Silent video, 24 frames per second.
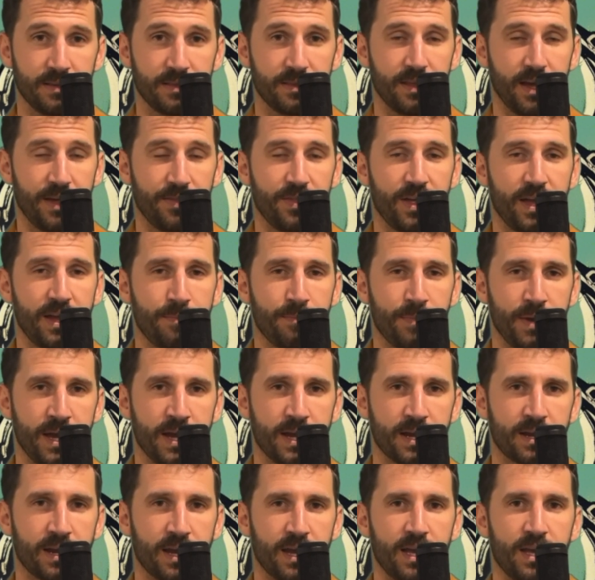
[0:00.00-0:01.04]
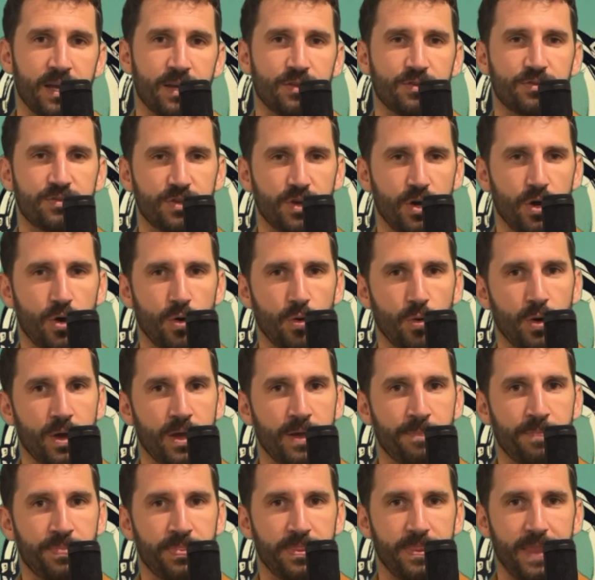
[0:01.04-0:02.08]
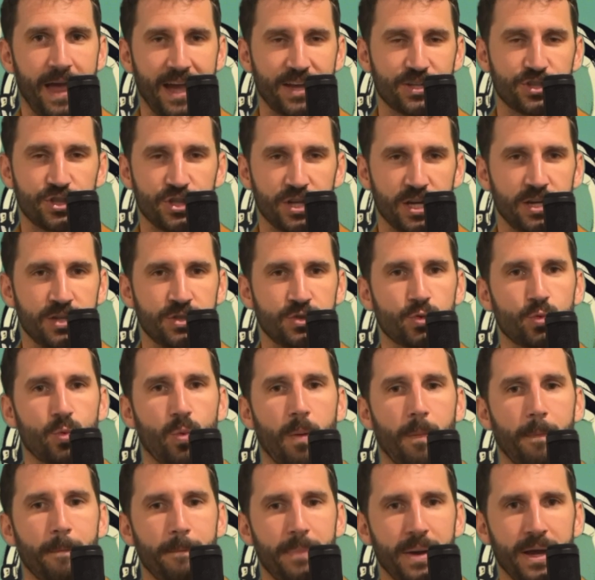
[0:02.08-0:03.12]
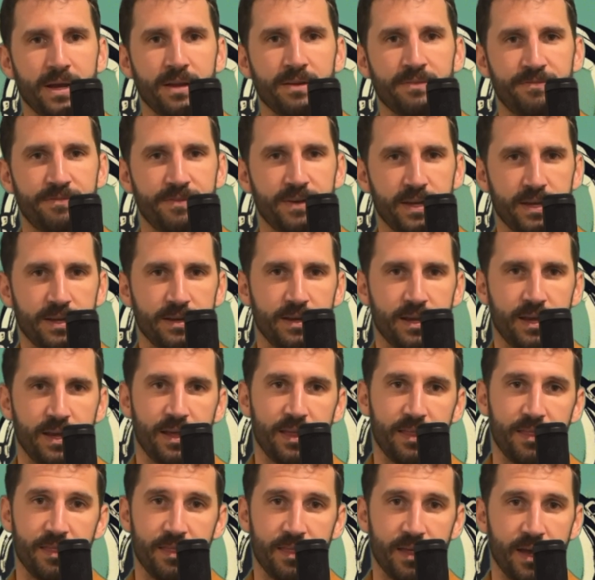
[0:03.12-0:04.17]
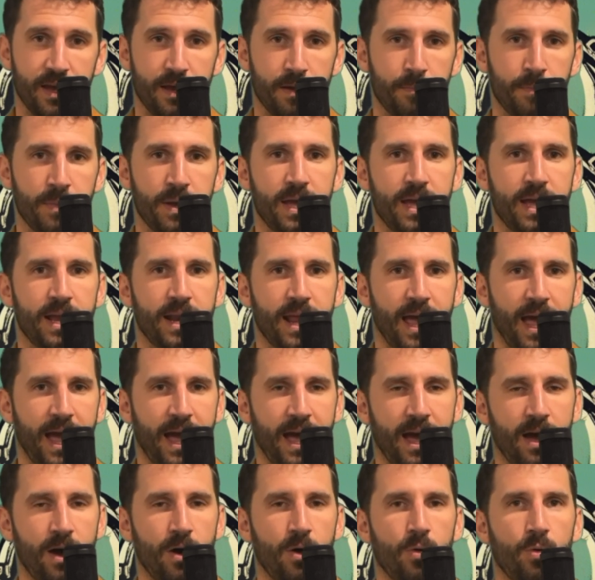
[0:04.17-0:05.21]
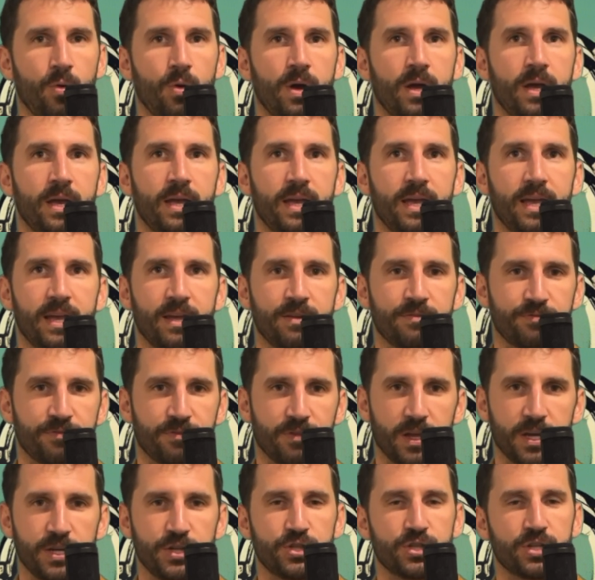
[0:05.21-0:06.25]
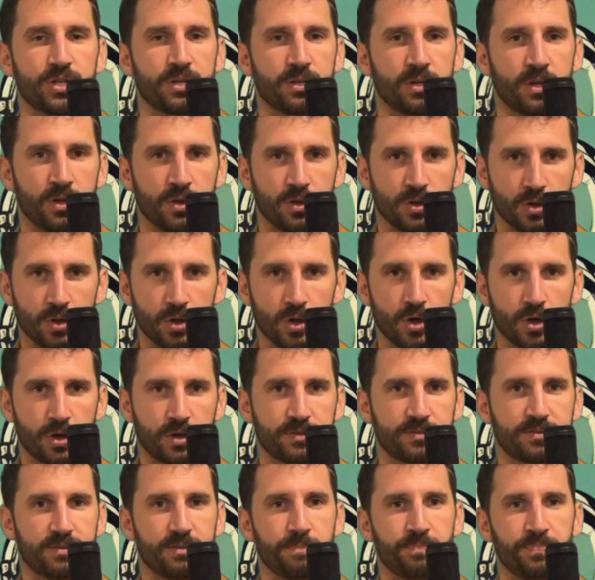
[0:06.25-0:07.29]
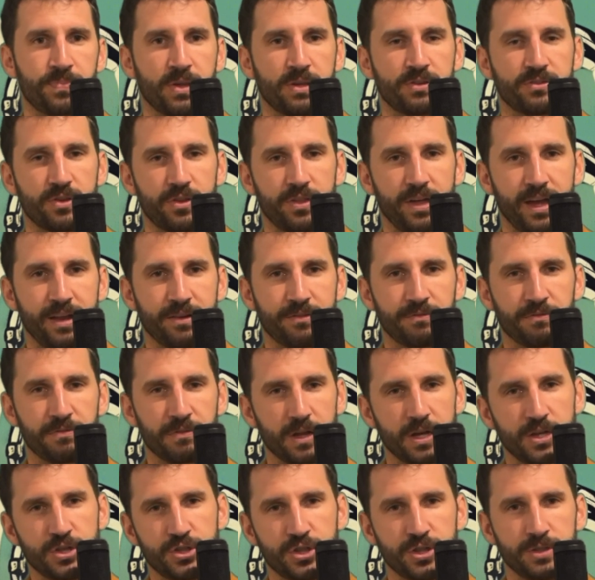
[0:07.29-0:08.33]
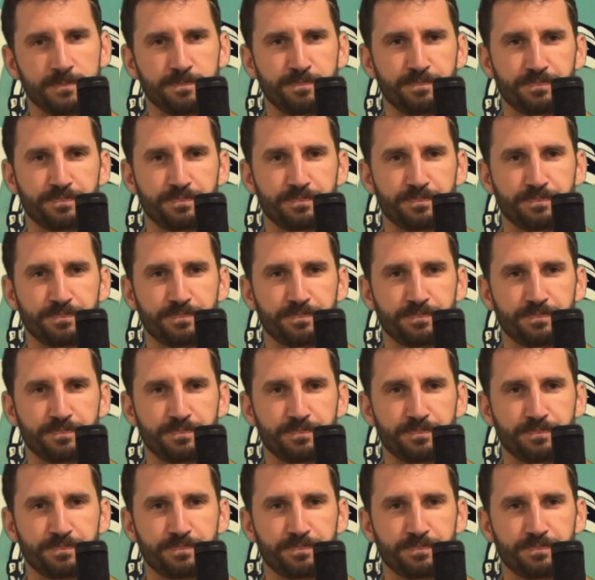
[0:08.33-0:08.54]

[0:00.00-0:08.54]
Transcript: they make, so that change will benefit them in how inflation looks. So that inflation